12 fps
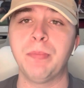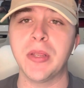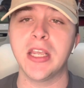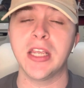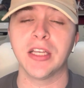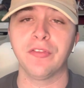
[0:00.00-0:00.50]

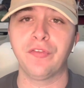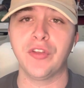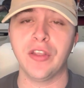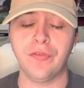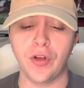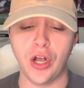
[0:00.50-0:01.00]
B of
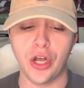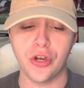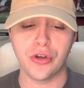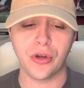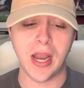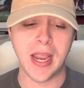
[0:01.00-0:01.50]
FIBA
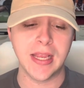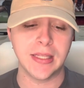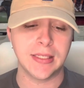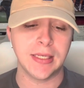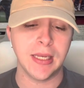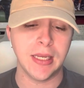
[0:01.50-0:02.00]

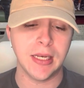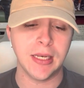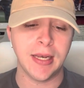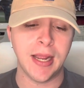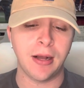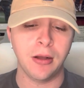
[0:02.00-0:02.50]
under-18.
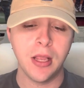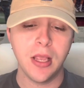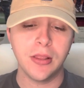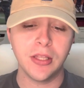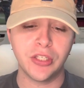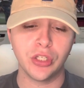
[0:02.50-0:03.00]
And now
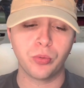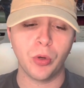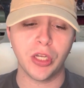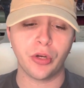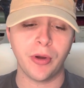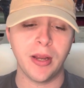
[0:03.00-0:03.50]
this is
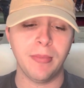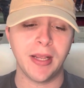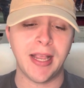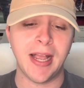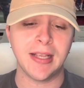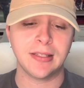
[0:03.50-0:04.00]
what Grant
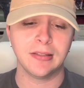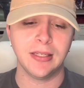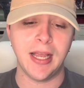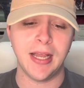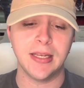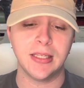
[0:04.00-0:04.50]

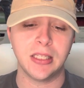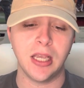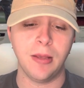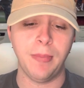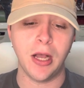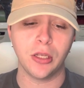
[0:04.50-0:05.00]
McCasland had to
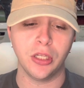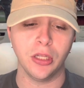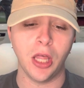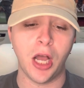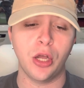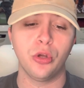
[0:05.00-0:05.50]
say about
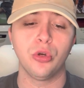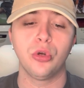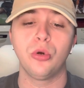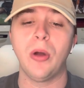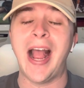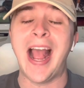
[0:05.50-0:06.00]
Yalaho,
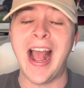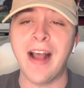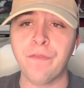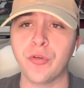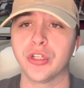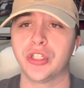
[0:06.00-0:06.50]
who
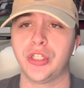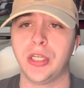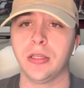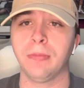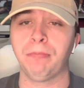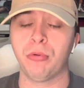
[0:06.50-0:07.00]
averaged
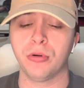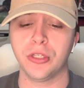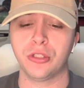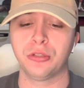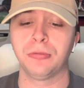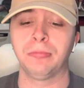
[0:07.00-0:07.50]

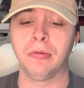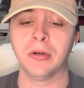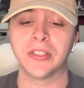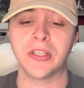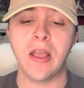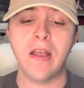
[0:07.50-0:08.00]
10.2
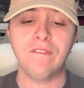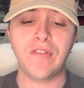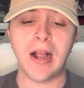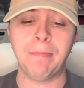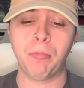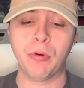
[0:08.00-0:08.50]
points,
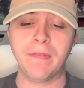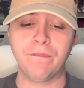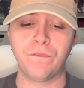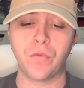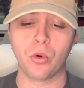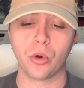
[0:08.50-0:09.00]

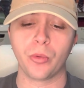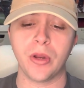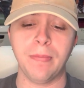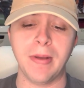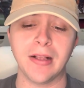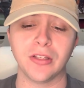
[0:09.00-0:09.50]
5.4
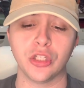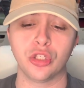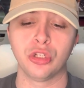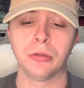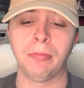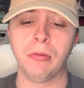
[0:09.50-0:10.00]
rebounds, and 2